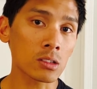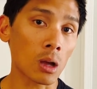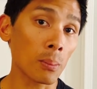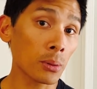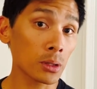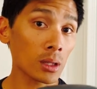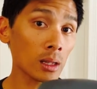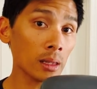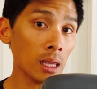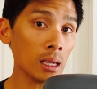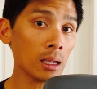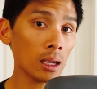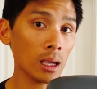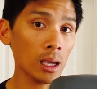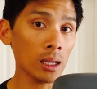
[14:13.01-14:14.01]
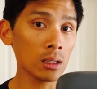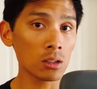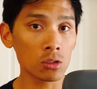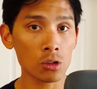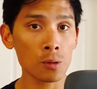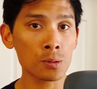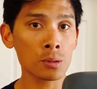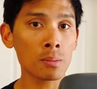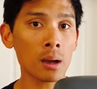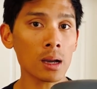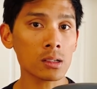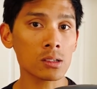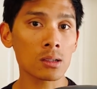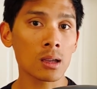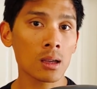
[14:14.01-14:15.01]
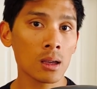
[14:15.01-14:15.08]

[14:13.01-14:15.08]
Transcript: I'll put the link in the description box